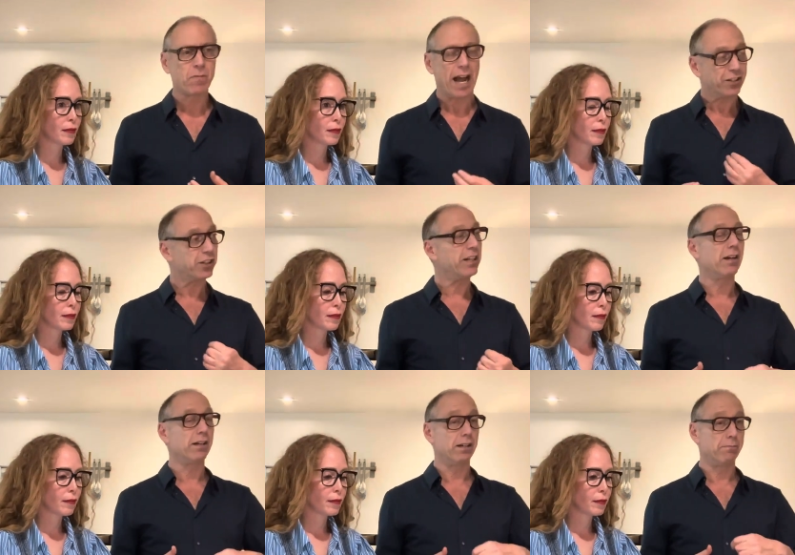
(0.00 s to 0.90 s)
Speaker 1: actually,
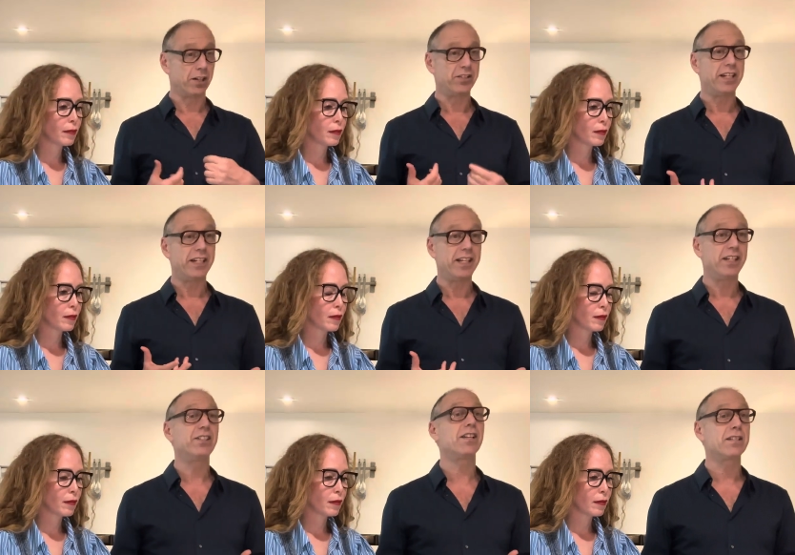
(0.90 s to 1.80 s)
a
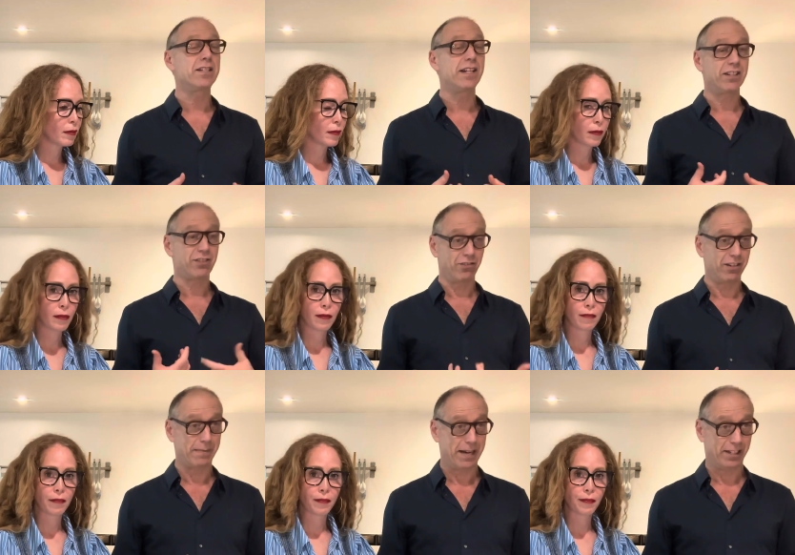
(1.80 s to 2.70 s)
martini does need a
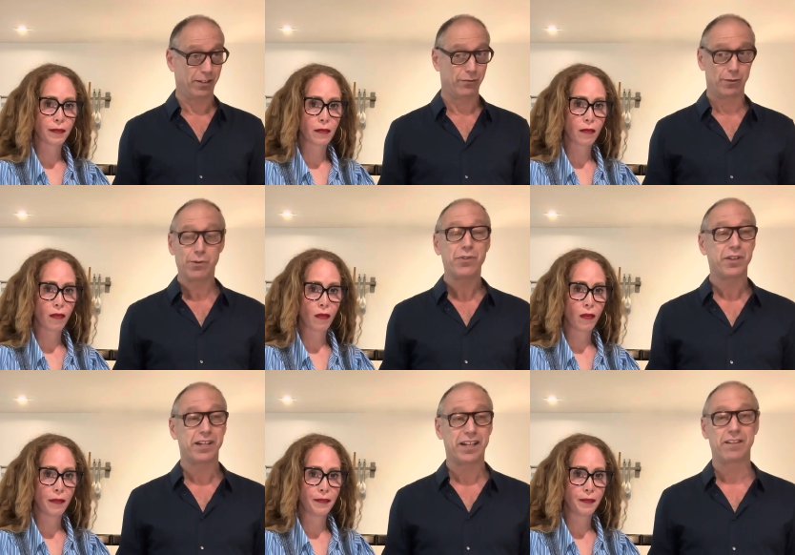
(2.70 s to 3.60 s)
certain amount of vermouth
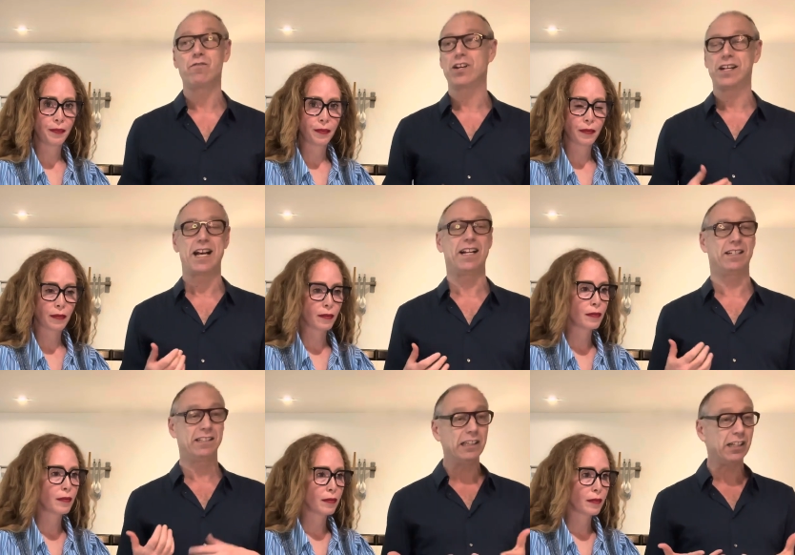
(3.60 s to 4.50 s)
in it. You can add
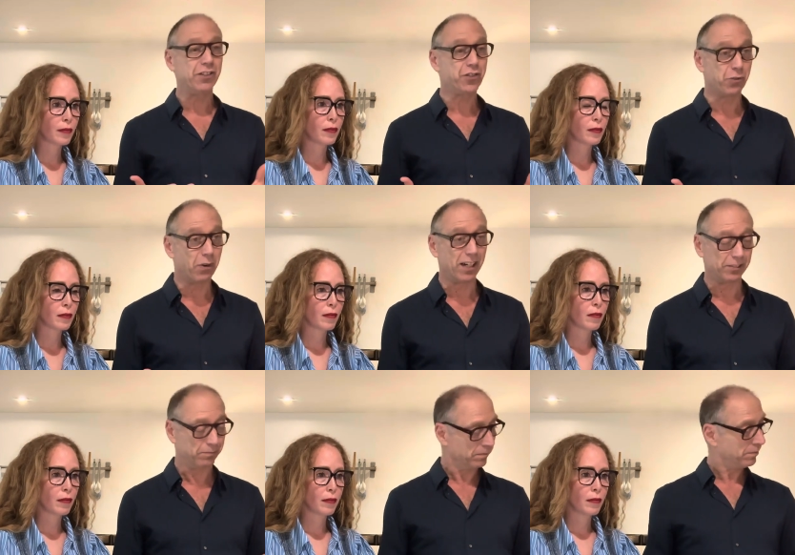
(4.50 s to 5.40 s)
as little as you
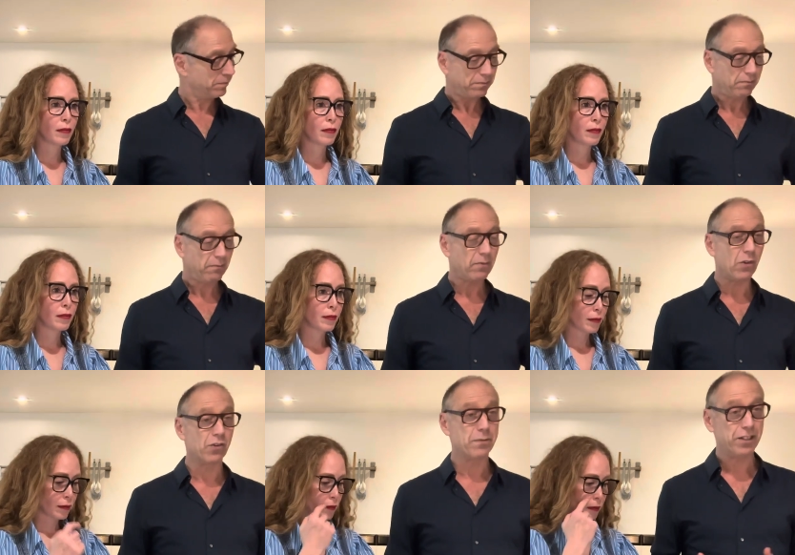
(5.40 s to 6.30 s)
want
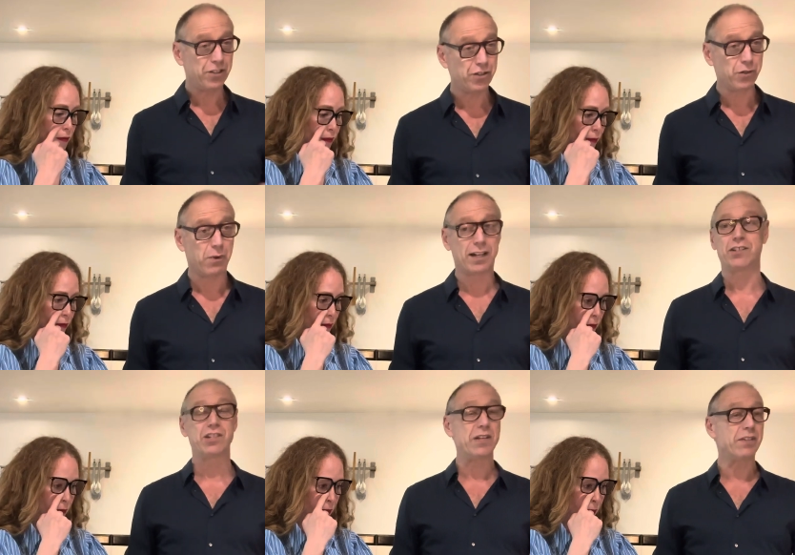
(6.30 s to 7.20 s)
or as much as you want.
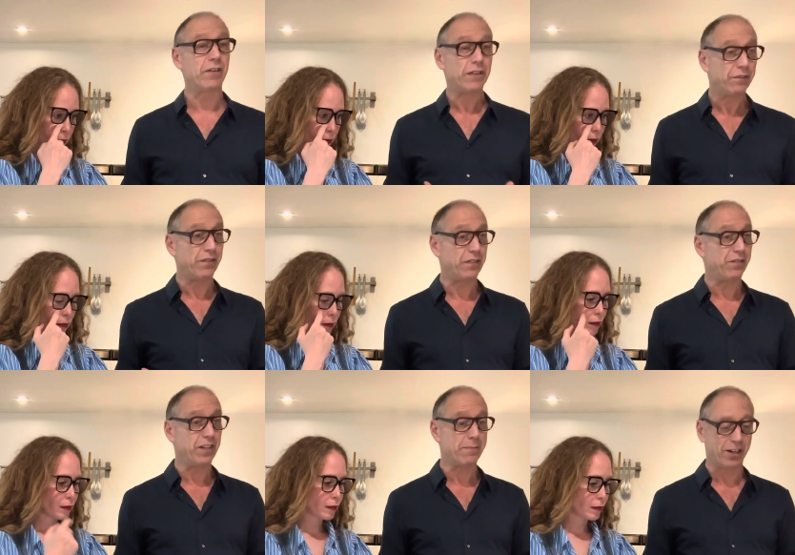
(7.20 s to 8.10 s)
There's even a
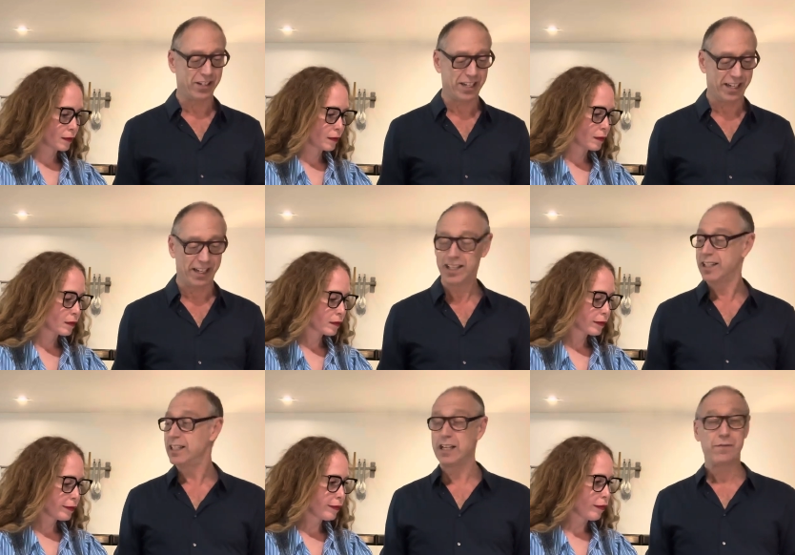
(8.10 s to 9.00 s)
50-50 martini.
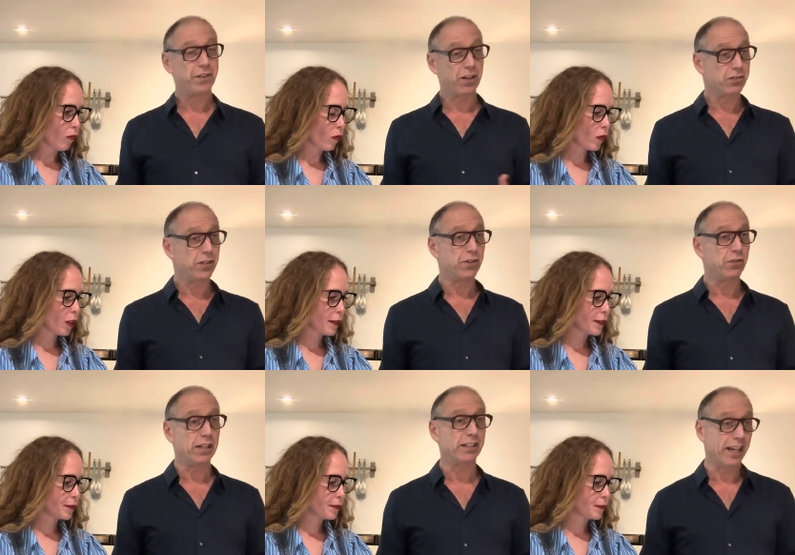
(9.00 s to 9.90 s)
And for those of
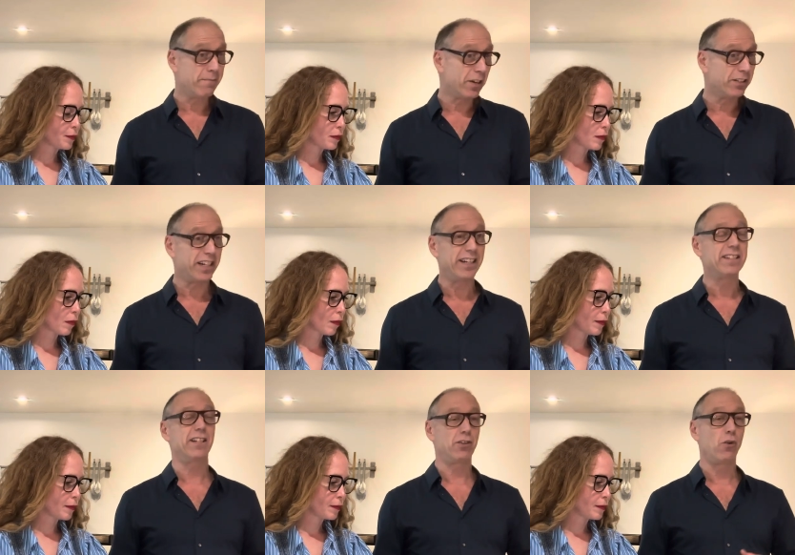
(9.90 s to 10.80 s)
you that like
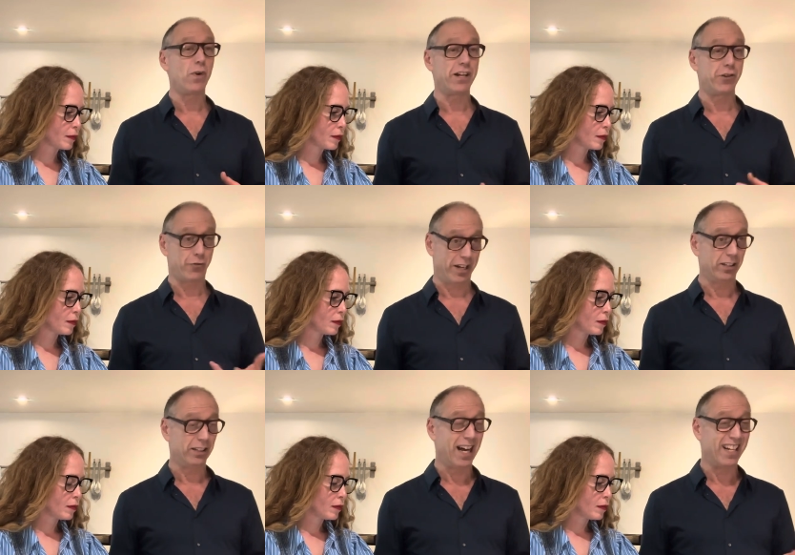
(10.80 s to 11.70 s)
martinis that don't want to drink
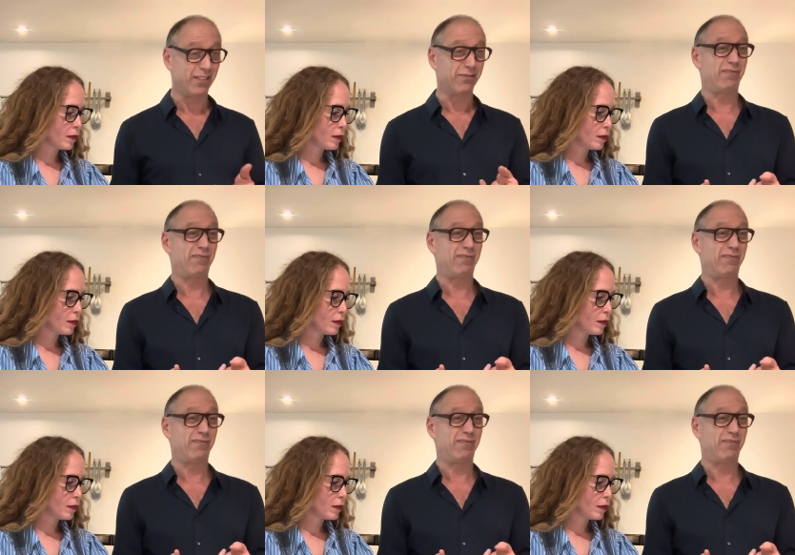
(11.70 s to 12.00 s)
a lot of